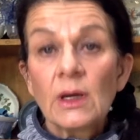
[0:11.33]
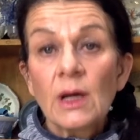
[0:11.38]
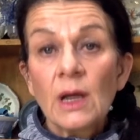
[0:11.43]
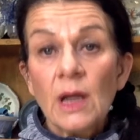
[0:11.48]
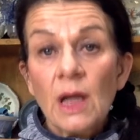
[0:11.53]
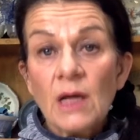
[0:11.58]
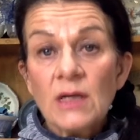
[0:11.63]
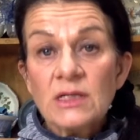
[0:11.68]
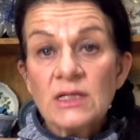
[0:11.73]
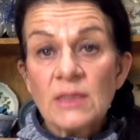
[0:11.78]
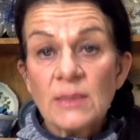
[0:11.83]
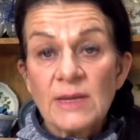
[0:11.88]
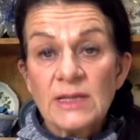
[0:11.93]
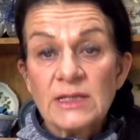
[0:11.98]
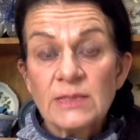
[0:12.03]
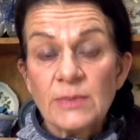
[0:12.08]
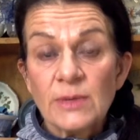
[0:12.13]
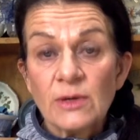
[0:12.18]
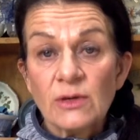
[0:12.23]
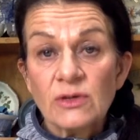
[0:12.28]
Last time I
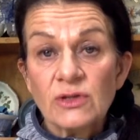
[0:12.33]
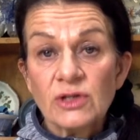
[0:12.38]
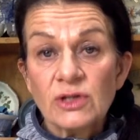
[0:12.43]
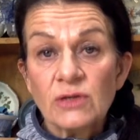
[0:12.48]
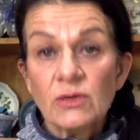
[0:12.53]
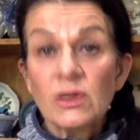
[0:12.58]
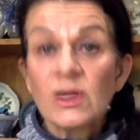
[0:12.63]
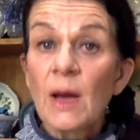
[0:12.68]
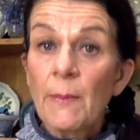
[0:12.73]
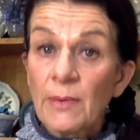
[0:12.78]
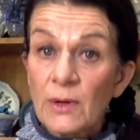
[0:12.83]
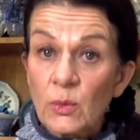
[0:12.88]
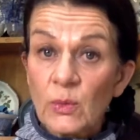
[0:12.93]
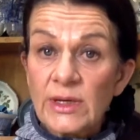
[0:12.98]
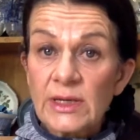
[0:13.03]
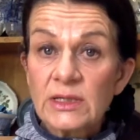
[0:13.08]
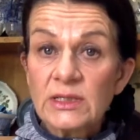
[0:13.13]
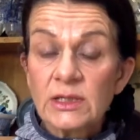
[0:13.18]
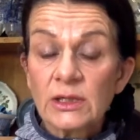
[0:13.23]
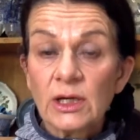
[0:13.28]
spoke to you, a couple of
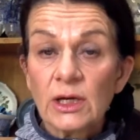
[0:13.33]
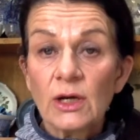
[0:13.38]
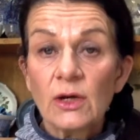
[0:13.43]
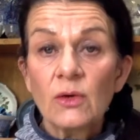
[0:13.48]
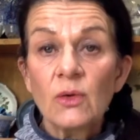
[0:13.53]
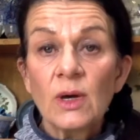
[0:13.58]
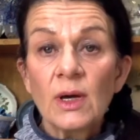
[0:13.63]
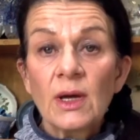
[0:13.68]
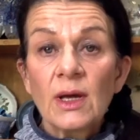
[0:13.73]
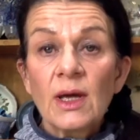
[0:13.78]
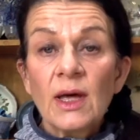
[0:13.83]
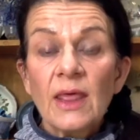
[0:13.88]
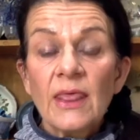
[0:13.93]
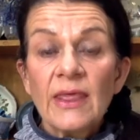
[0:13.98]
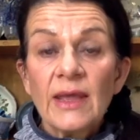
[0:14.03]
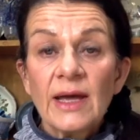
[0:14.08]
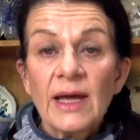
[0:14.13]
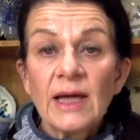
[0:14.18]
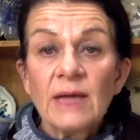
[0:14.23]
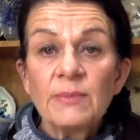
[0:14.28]
weeks ago,
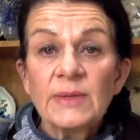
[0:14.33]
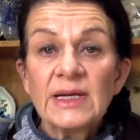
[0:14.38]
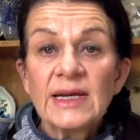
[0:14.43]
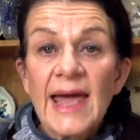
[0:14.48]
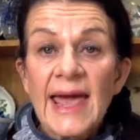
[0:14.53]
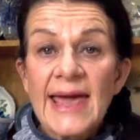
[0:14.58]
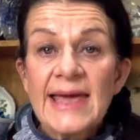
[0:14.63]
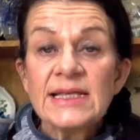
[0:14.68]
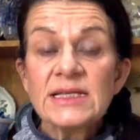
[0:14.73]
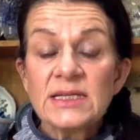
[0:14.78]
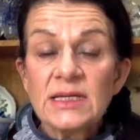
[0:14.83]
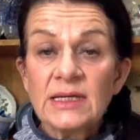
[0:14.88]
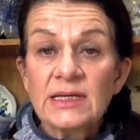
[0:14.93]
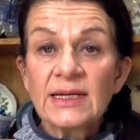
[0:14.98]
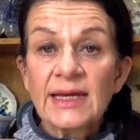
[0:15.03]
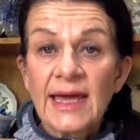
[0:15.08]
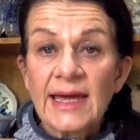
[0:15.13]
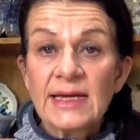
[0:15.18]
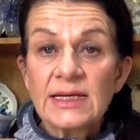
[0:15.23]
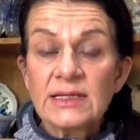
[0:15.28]
there had been 18
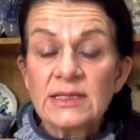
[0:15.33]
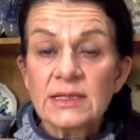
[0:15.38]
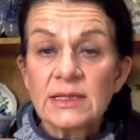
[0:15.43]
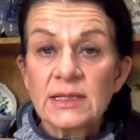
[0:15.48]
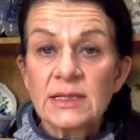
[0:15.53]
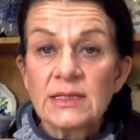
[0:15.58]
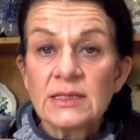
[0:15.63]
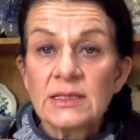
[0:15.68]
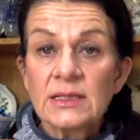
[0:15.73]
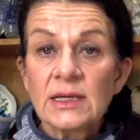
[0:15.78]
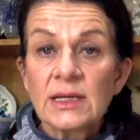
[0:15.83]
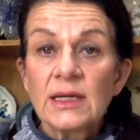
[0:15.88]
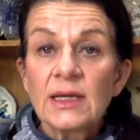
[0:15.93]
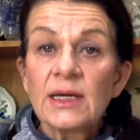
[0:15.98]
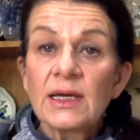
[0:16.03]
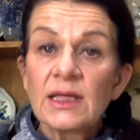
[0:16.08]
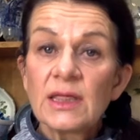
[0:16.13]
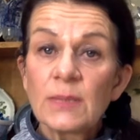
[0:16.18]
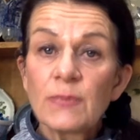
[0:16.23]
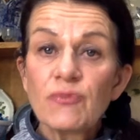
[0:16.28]
cases
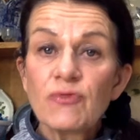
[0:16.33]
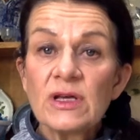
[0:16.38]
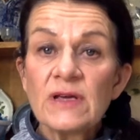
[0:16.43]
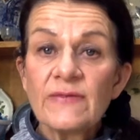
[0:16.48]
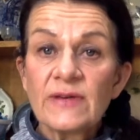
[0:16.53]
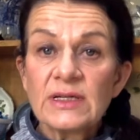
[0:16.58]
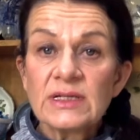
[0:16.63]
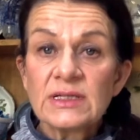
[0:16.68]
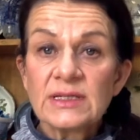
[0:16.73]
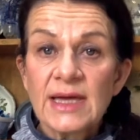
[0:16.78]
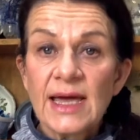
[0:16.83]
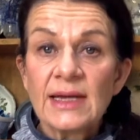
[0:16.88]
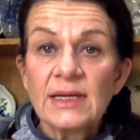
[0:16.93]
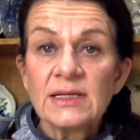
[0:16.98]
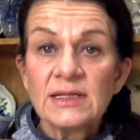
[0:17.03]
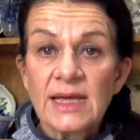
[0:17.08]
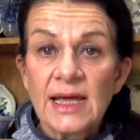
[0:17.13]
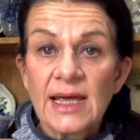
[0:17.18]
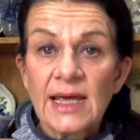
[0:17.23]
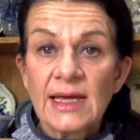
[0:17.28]
in the previous 10
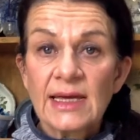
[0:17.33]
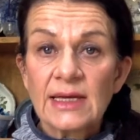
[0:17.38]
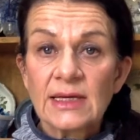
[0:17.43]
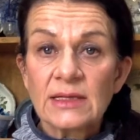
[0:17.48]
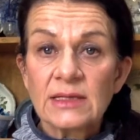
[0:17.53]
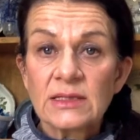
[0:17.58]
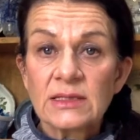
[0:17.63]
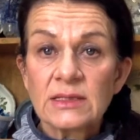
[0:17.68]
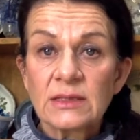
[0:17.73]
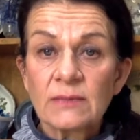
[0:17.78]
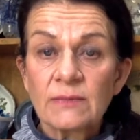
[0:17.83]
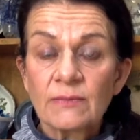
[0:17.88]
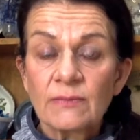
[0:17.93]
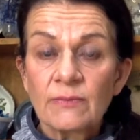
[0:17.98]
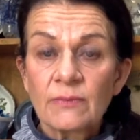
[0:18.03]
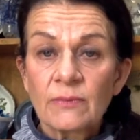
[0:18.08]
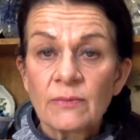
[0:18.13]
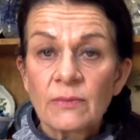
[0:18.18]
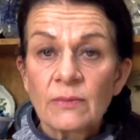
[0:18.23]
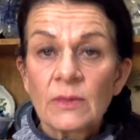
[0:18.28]
days.
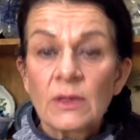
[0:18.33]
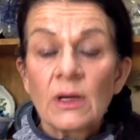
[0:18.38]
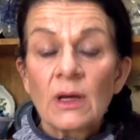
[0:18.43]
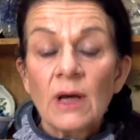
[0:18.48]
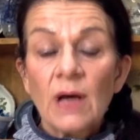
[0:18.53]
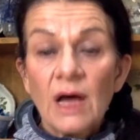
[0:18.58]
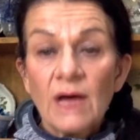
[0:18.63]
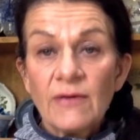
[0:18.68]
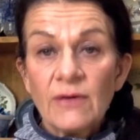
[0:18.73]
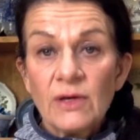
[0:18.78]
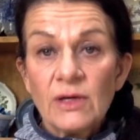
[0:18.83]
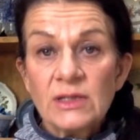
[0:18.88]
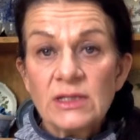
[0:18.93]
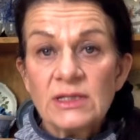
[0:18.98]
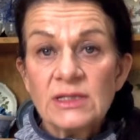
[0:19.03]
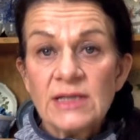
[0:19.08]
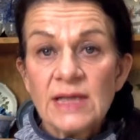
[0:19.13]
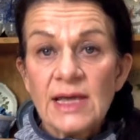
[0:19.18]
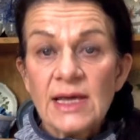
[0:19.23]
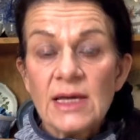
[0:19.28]
I've heard
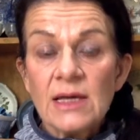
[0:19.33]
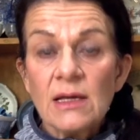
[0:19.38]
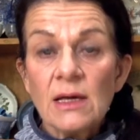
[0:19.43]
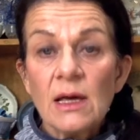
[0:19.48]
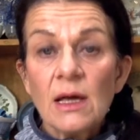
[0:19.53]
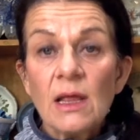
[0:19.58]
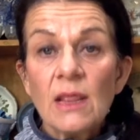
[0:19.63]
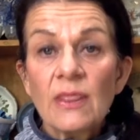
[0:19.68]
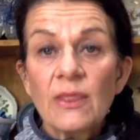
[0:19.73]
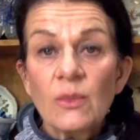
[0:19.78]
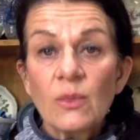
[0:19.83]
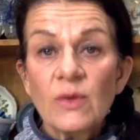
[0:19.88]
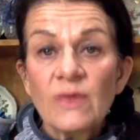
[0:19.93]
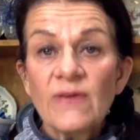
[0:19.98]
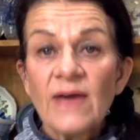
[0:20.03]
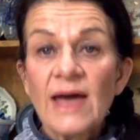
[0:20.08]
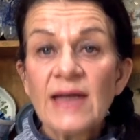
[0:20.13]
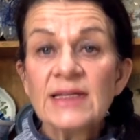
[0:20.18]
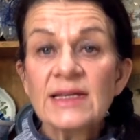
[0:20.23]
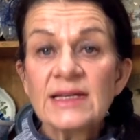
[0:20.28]
today that we've
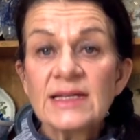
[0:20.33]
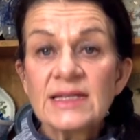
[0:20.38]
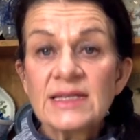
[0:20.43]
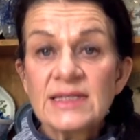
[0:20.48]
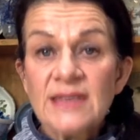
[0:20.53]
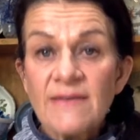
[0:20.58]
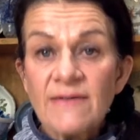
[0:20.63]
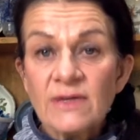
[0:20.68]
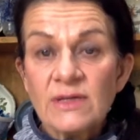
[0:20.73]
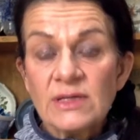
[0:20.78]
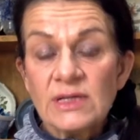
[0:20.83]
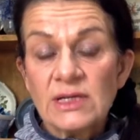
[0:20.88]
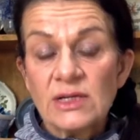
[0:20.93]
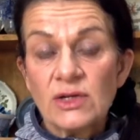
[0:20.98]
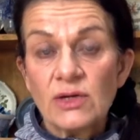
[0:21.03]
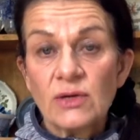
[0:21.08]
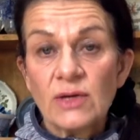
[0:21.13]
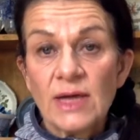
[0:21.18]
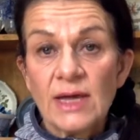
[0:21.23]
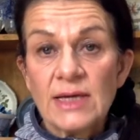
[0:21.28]
had 70
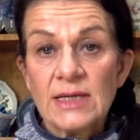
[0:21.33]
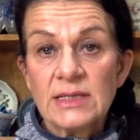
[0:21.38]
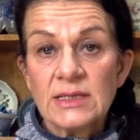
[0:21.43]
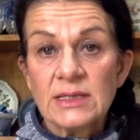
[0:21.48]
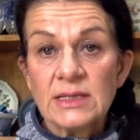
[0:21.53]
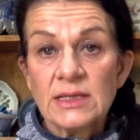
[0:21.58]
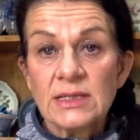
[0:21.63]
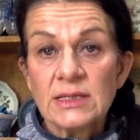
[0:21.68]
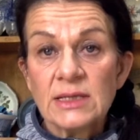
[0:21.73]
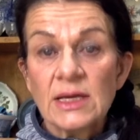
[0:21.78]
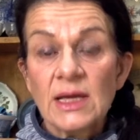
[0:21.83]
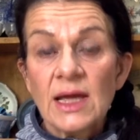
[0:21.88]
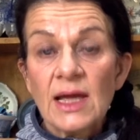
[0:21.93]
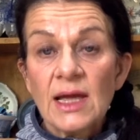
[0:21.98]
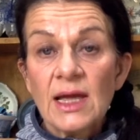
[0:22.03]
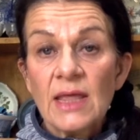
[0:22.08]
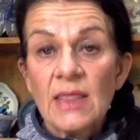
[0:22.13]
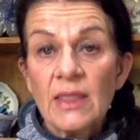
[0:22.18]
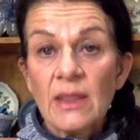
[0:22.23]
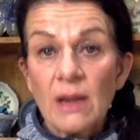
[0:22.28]
new cases
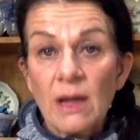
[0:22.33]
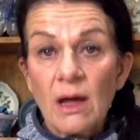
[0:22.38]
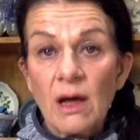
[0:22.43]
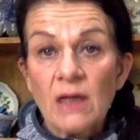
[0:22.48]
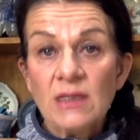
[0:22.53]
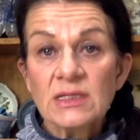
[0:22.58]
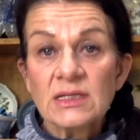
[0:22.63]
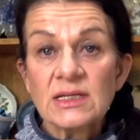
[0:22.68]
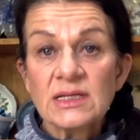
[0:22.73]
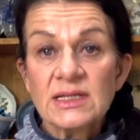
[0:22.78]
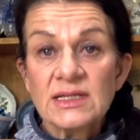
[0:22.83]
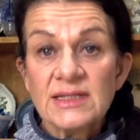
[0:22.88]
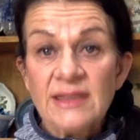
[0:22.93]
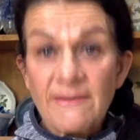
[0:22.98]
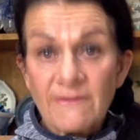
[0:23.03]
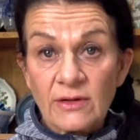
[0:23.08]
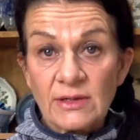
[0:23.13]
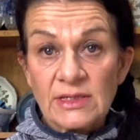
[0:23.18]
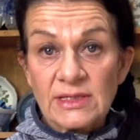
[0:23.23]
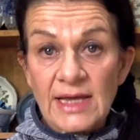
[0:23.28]
in the last
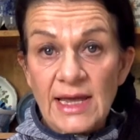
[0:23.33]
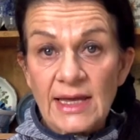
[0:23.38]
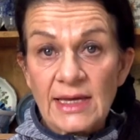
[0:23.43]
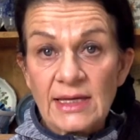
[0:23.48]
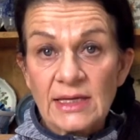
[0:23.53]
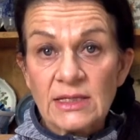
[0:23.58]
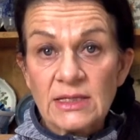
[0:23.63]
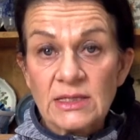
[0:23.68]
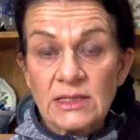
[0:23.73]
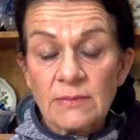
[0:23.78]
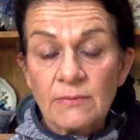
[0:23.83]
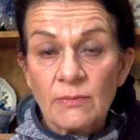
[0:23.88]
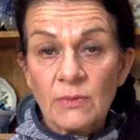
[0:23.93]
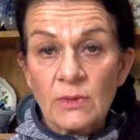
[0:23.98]
7 days,